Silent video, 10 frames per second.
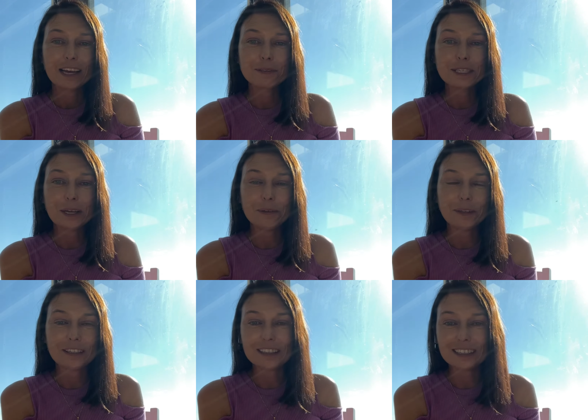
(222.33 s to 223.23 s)

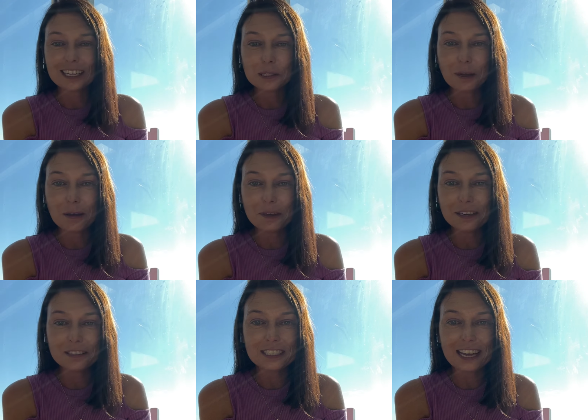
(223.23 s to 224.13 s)
So that's why I'm
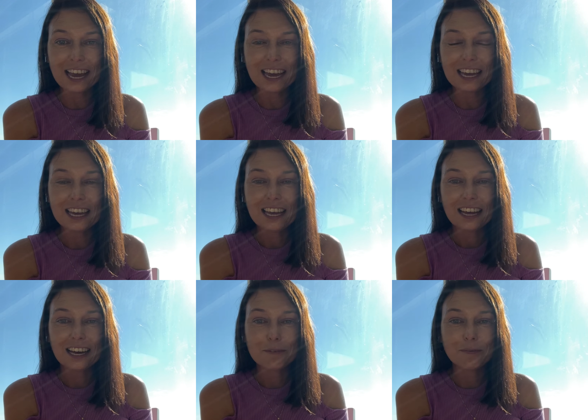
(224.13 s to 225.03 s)
here today.
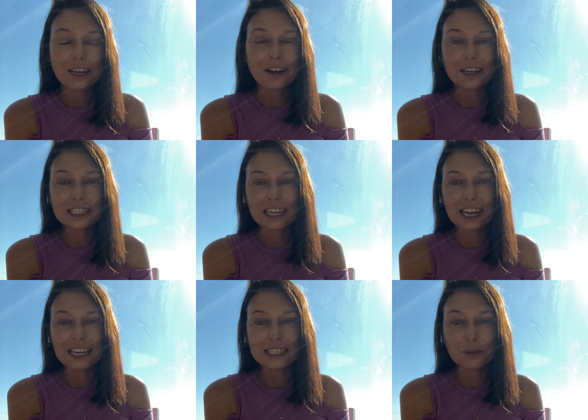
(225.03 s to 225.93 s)
Vacasa
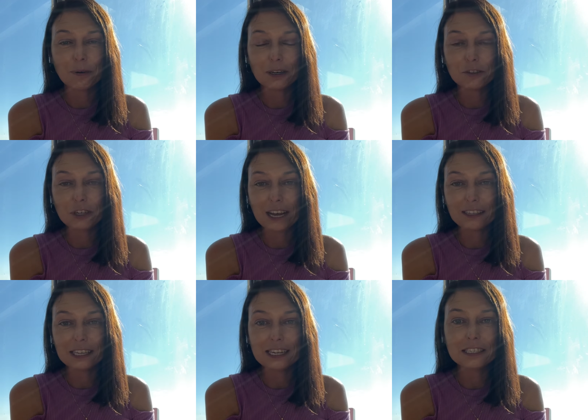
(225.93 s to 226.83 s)
has a rental
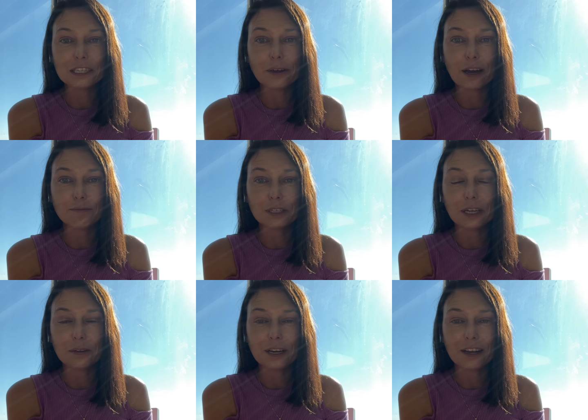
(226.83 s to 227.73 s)
checklist. You have to
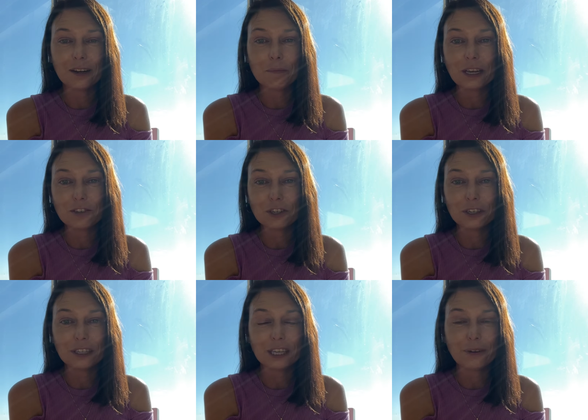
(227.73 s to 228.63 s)
go down and make
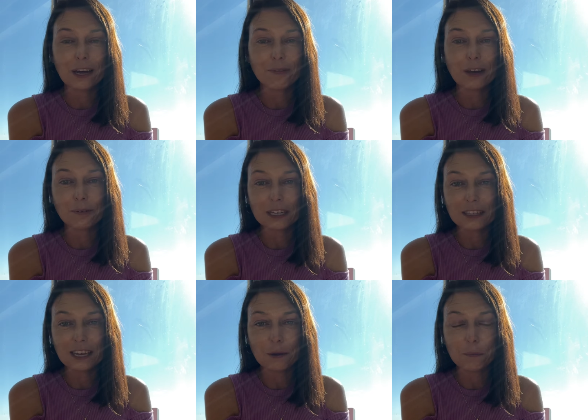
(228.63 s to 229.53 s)
sure that you have
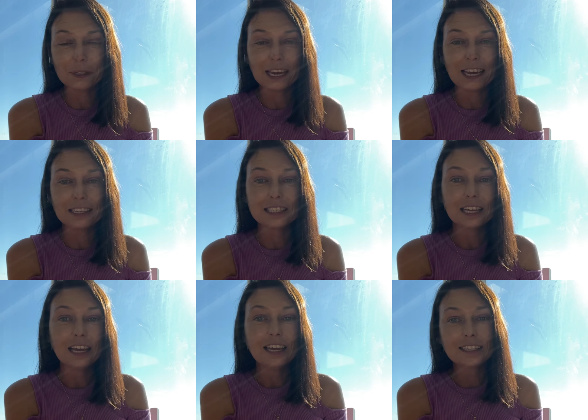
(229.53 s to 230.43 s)
everything in place.
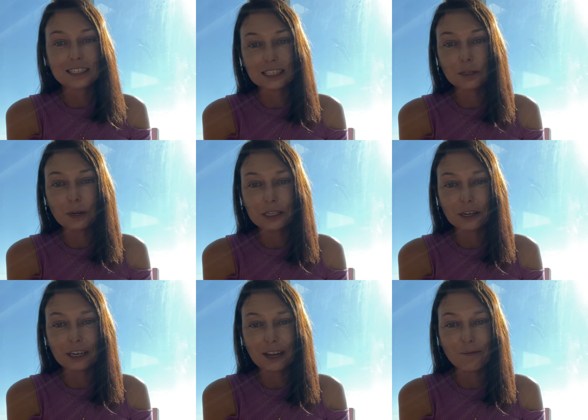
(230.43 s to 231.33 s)
Since it was
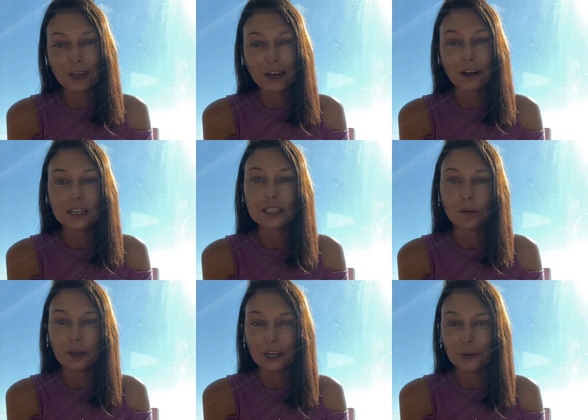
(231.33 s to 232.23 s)
already on Vacasa,
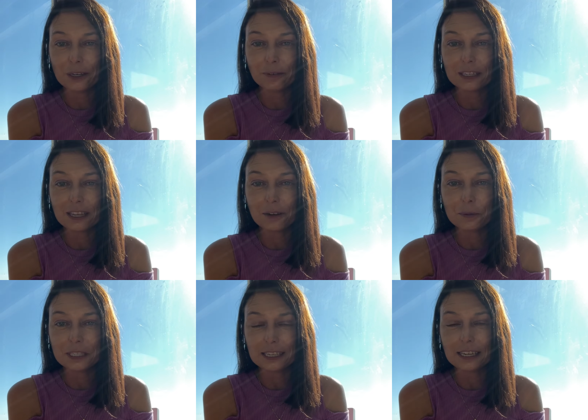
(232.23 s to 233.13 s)
we knew everything
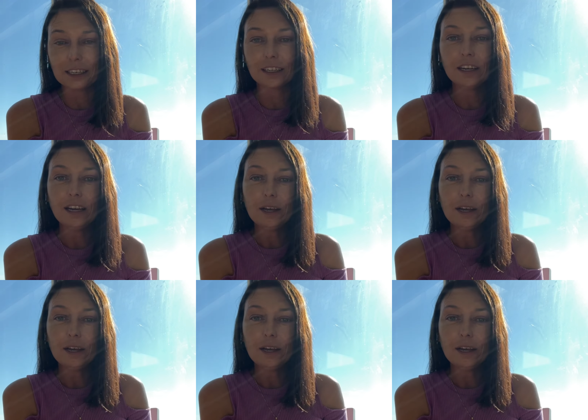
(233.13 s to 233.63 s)
was here.